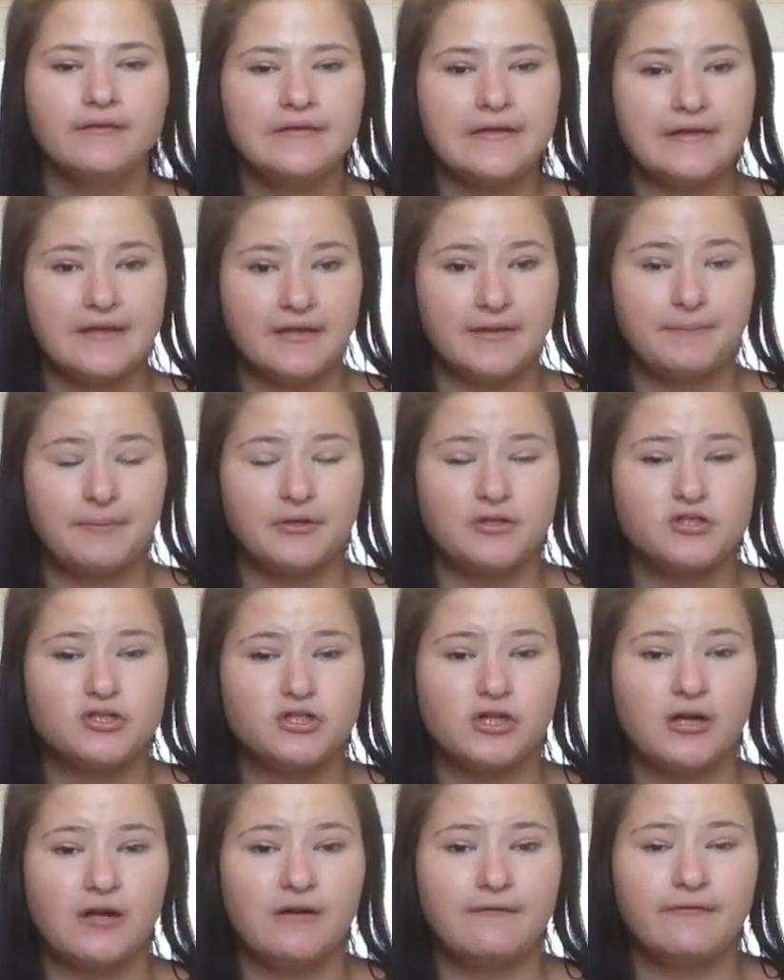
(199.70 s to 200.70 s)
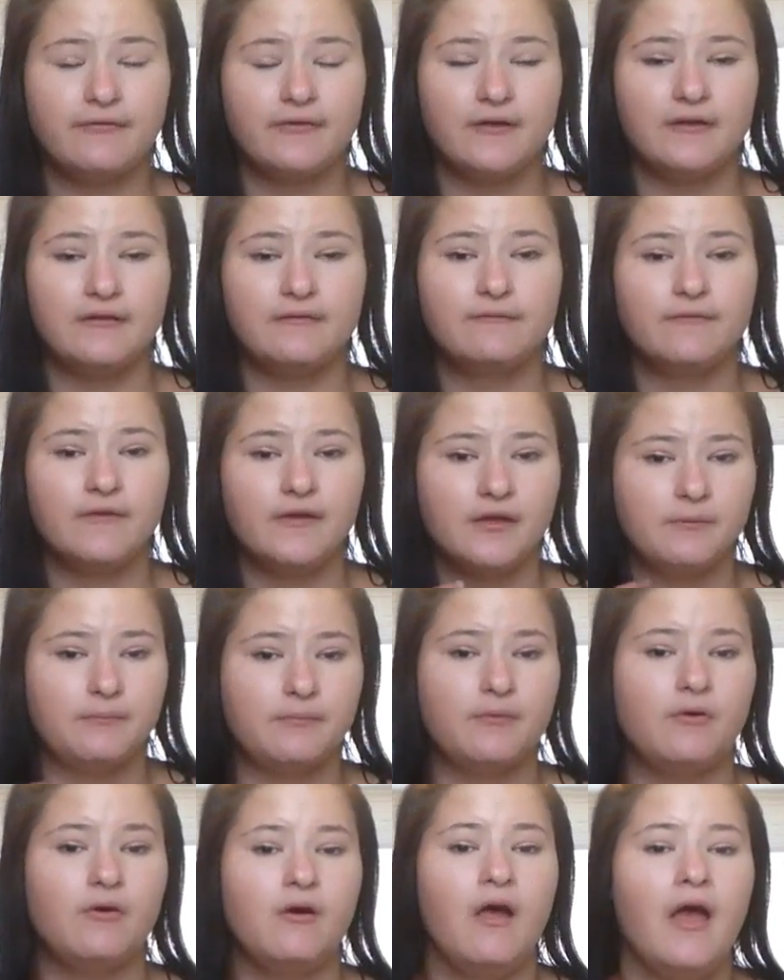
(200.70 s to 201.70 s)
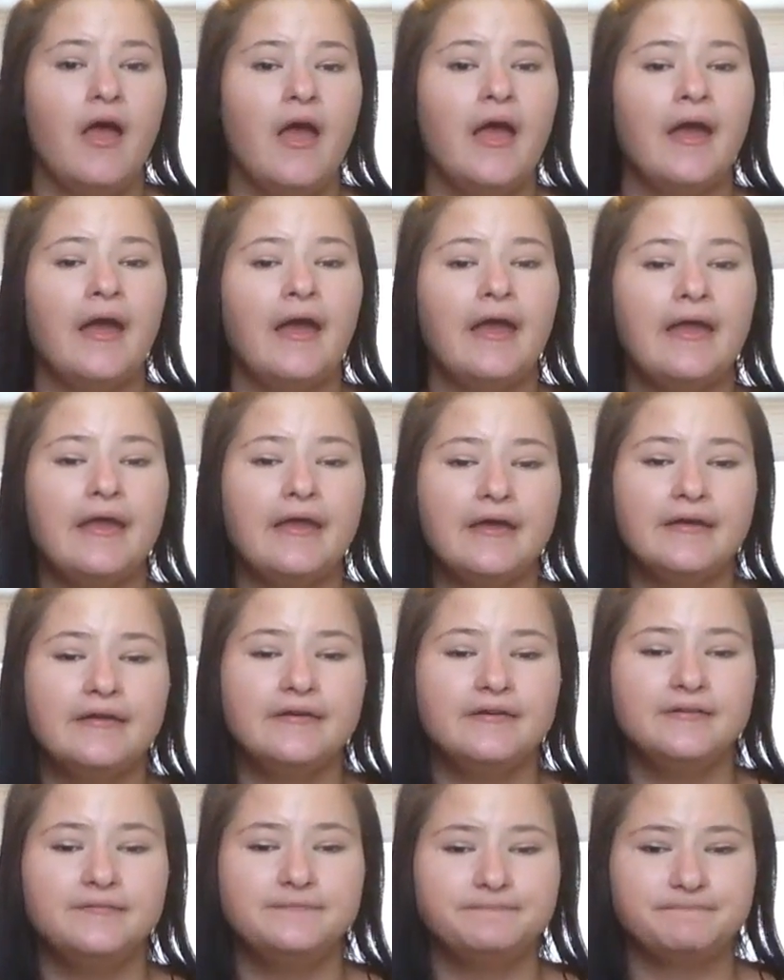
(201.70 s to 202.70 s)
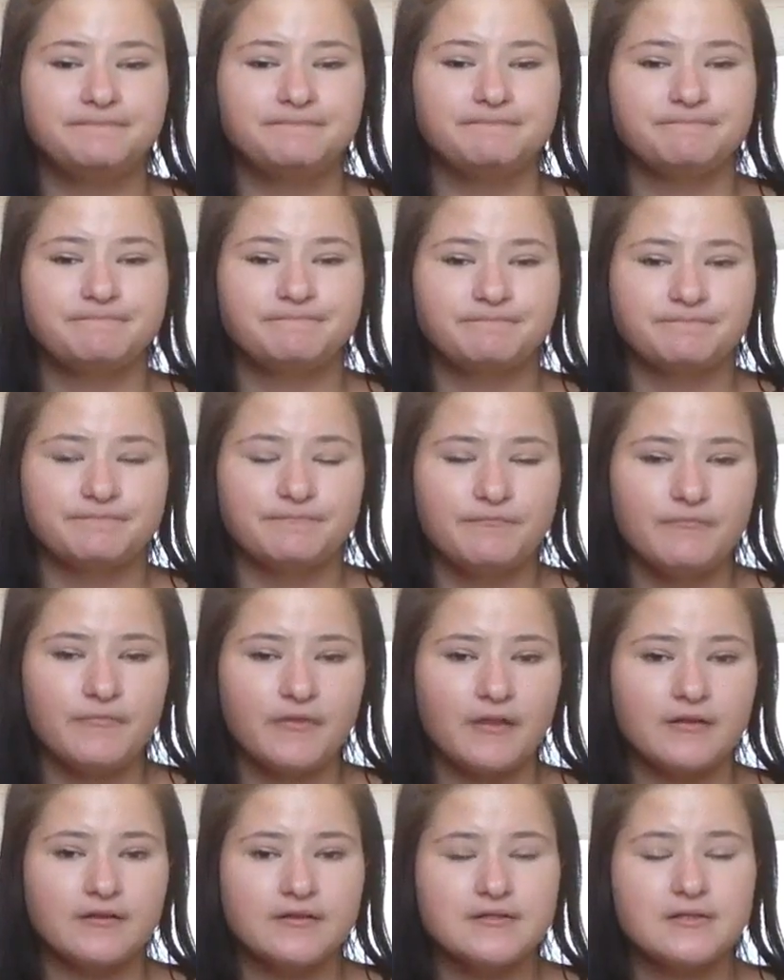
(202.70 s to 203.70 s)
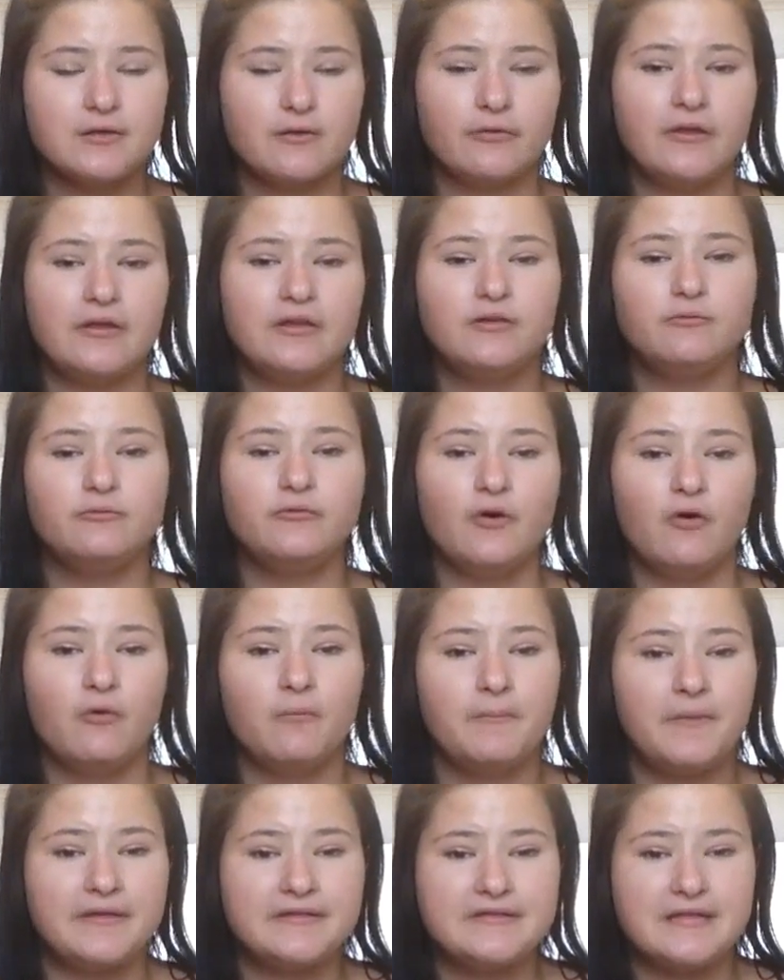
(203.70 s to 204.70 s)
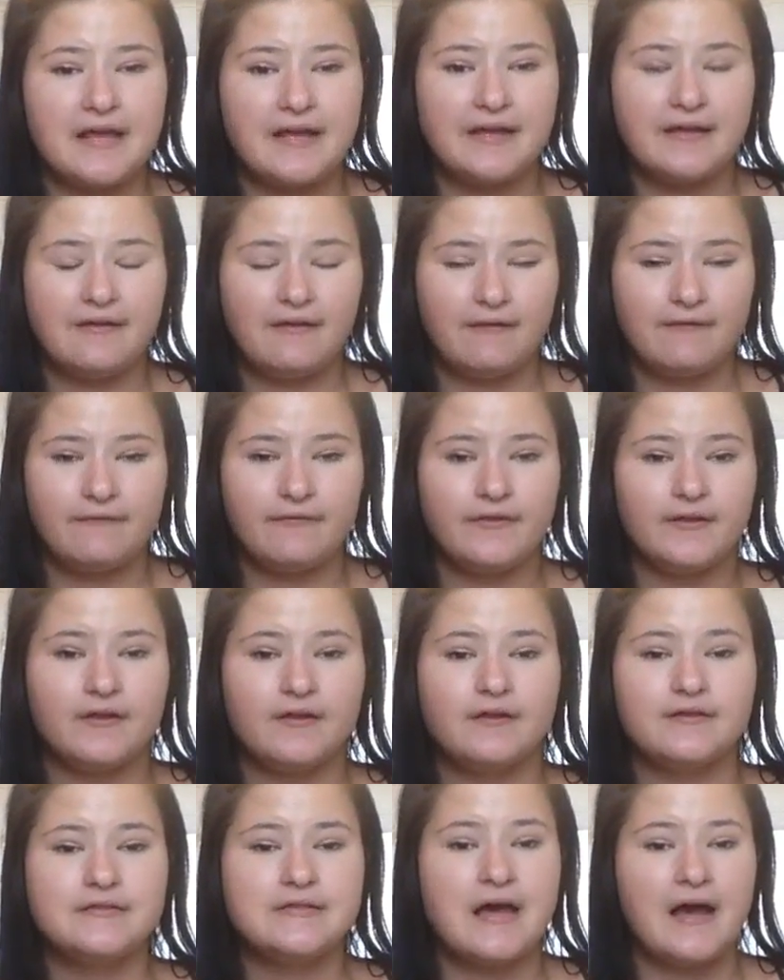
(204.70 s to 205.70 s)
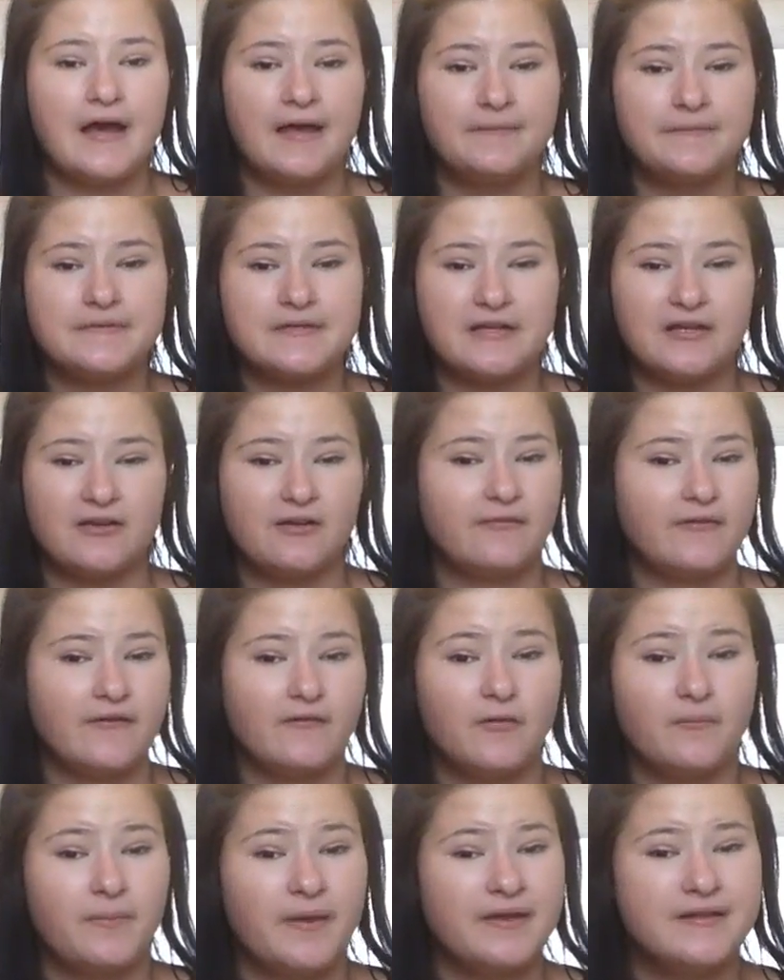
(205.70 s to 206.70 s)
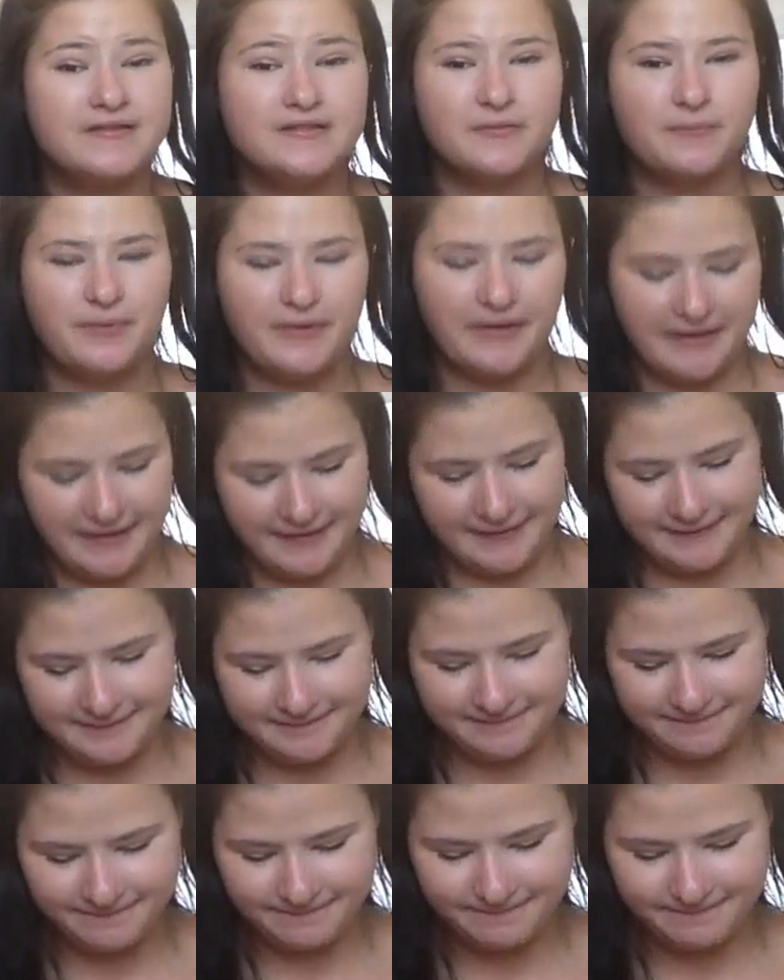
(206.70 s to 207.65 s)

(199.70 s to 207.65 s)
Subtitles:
taking a picture of the inflatable, and so that you don't miss any of the times that your favorite bands are playing.